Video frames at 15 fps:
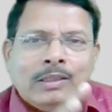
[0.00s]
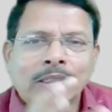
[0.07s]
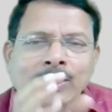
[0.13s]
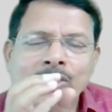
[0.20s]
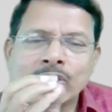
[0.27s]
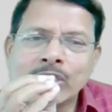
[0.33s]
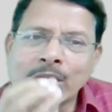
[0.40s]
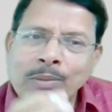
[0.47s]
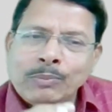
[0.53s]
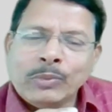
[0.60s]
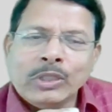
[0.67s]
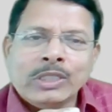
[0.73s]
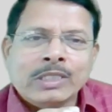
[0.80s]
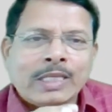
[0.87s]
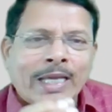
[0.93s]
This jump
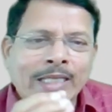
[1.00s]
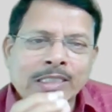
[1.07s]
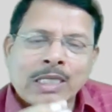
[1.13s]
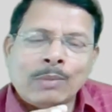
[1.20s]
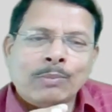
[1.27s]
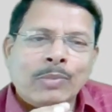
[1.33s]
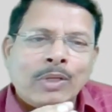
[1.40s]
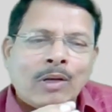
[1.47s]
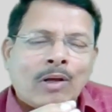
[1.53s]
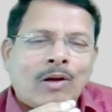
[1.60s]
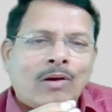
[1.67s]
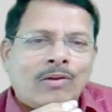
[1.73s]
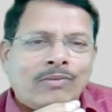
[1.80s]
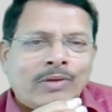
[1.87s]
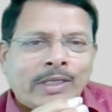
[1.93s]
is example
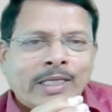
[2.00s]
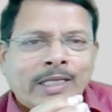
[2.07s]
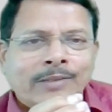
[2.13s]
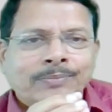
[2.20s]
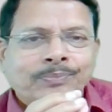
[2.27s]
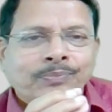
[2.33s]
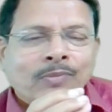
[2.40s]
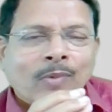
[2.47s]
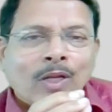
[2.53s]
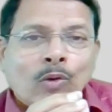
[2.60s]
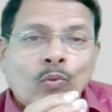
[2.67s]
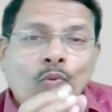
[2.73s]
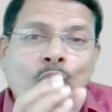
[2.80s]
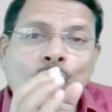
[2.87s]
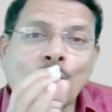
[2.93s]
of again
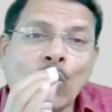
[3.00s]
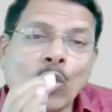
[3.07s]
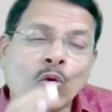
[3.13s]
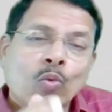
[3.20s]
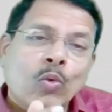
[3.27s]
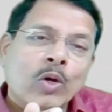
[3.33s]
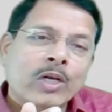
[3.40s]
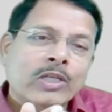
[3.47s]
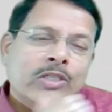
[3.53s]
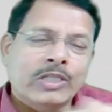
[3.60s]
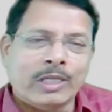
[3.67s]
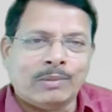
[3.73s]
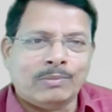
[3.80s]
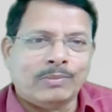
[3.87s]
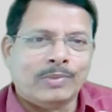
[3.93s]
forward
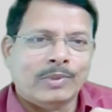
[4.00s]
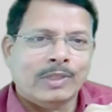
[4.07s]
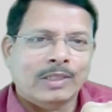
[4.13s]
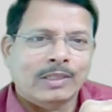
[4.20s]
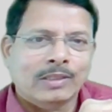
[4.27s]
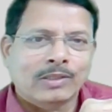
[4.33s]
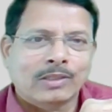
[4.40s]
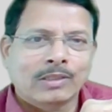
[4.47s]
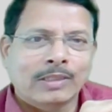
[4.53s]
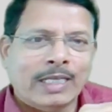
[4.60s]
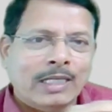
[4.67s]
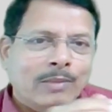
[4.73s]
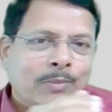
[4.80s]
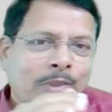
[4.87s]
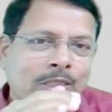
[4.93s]
jump. So
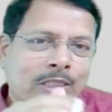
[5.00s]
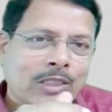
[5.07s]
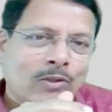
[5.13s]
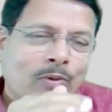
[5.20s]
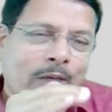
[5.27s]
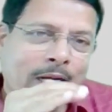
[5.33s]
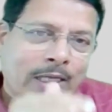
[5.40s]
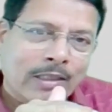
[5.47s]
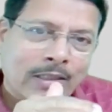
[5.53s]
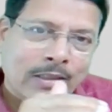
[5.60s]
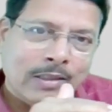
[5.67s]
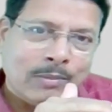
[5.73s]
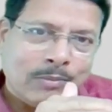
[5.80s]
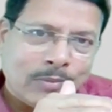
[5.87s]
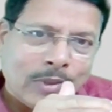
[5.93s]
that means you are at the
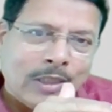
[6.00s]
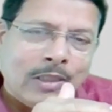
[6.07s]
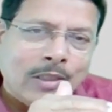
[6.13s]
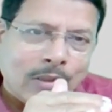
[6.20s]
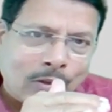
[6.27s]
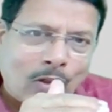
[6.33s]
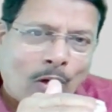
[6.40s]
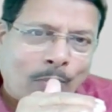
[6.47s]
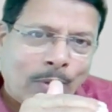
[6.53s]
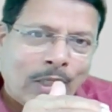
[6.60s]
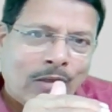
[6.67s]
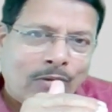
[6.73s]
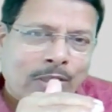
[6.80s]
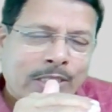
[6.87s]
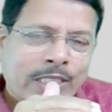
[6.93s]
some top
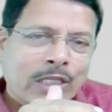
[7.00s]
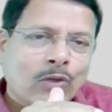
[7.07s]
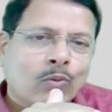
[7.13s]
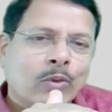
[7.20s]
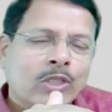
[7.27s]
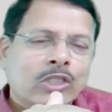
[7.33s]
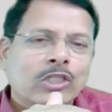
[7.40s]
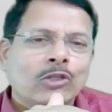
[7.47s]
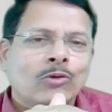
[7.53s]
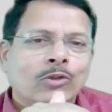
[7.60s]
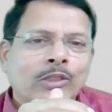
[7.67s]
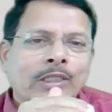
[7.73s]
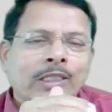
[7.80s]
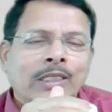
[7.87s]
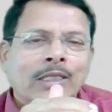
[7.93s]
level
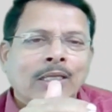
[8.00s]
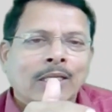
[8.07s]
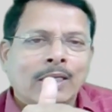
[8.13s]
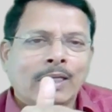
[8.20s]
C103,